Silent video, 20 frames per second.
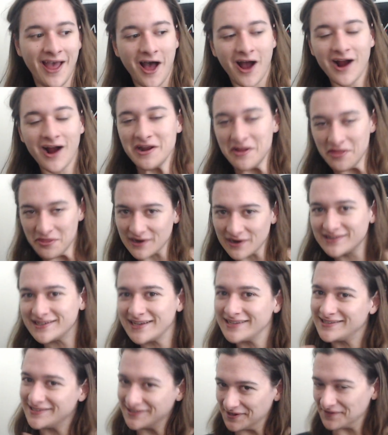Heart of Thorns, I
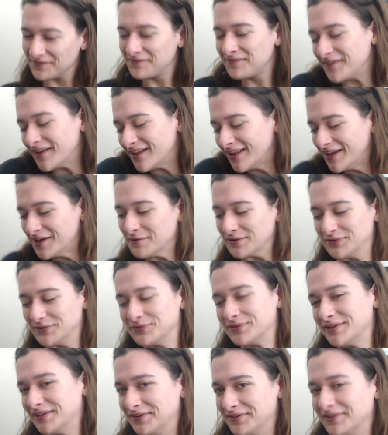still feel like was
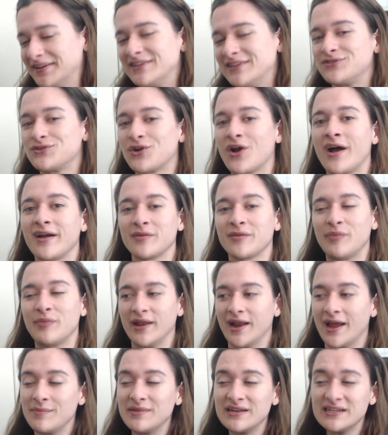really, really strong,
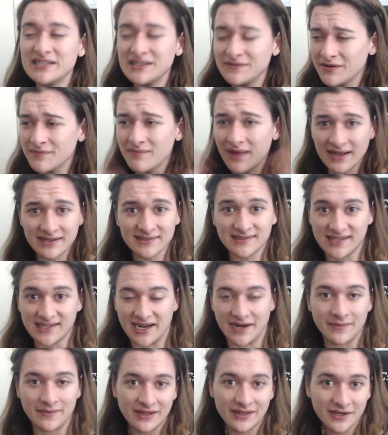but I'm in a different mindset.
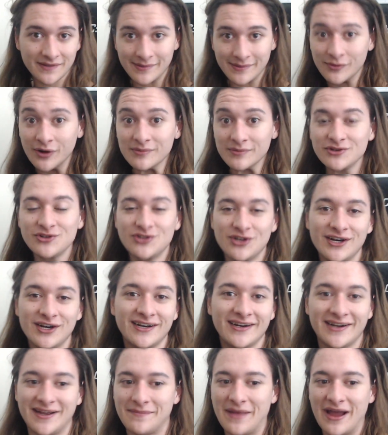I'm a little bit more
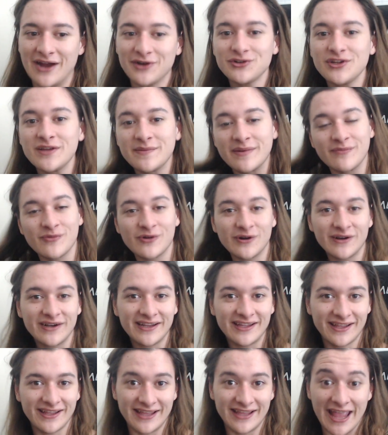mature. I'm actually a bit more
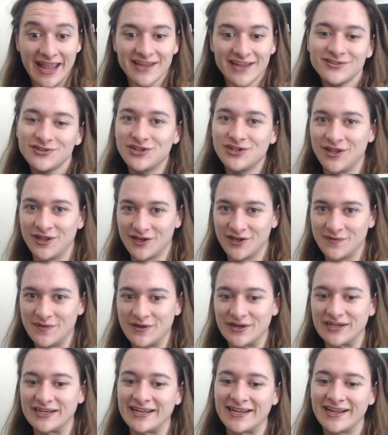engaged in the
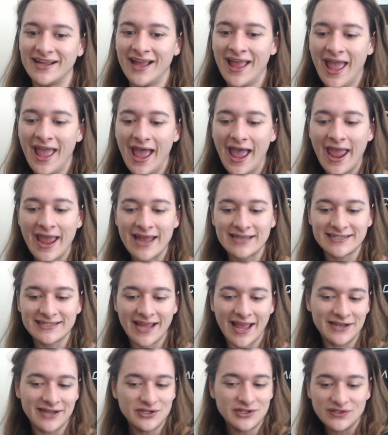community. And
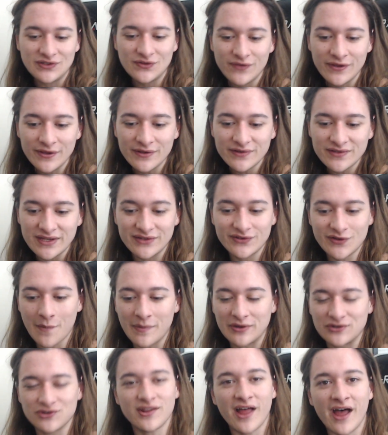it just feels like so
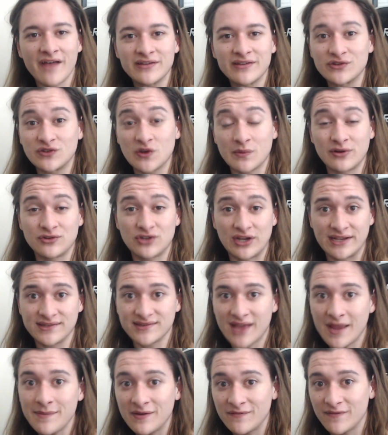much love and so much
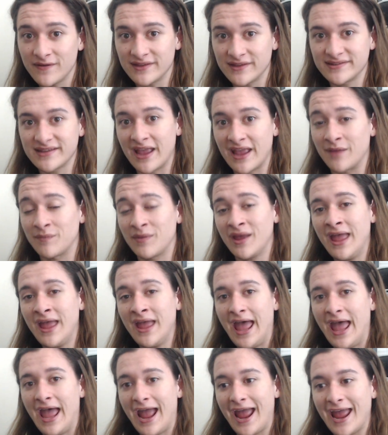excitement for this game.
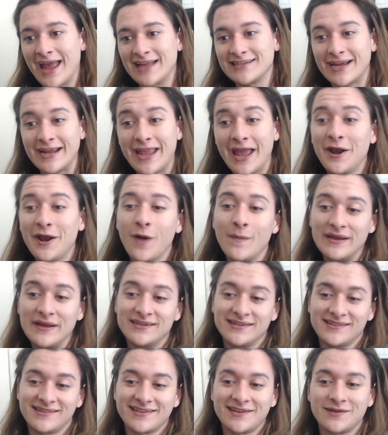And I cannot wait
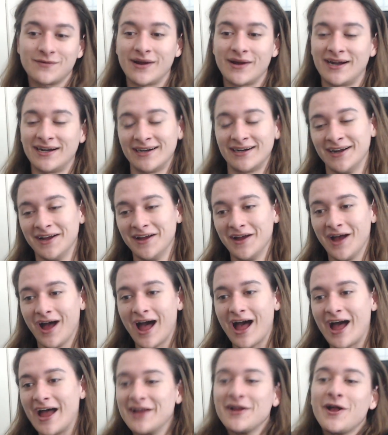to see where
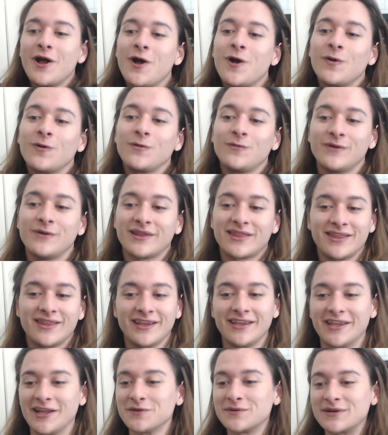I go
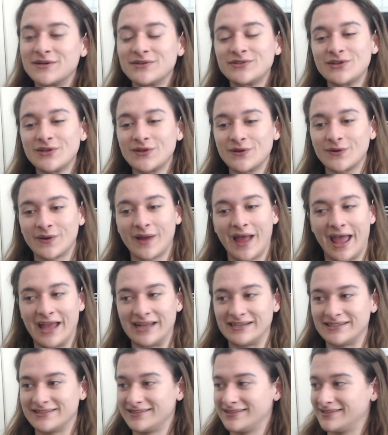with Guild Wars 2
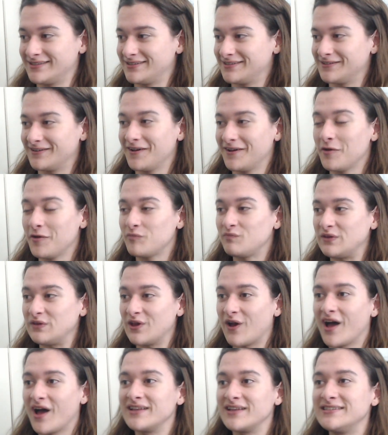and
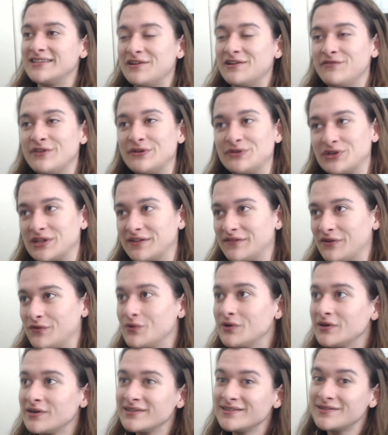Beyond and Future Living
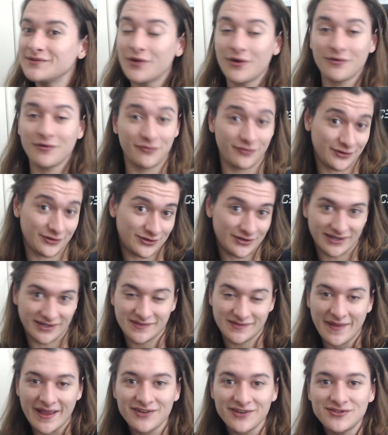Worlds, future
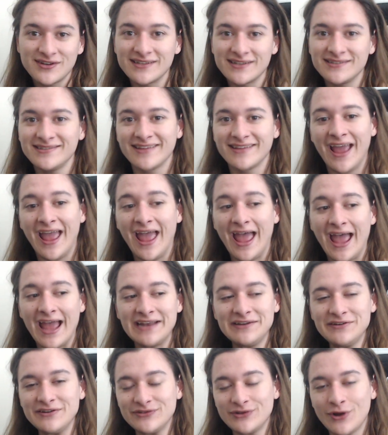expansions,
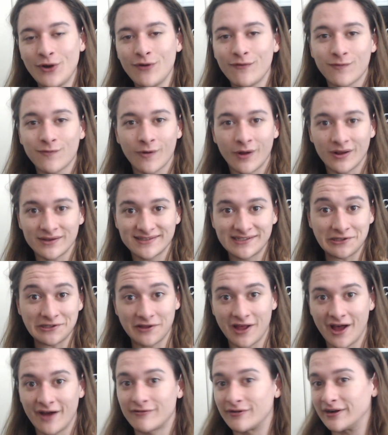and just overall still
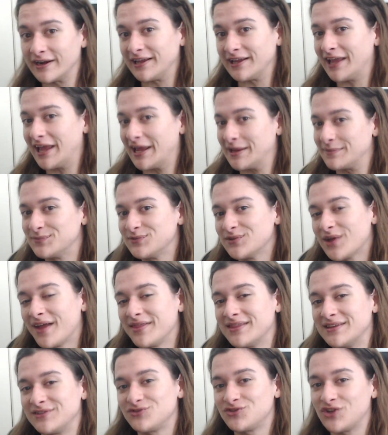covering games
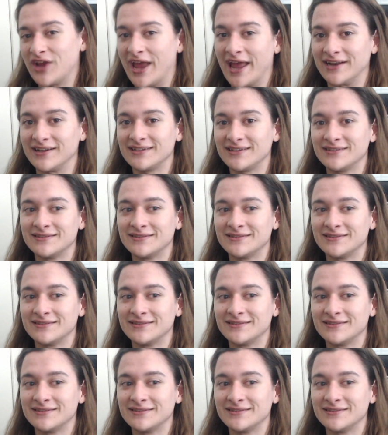on this channel.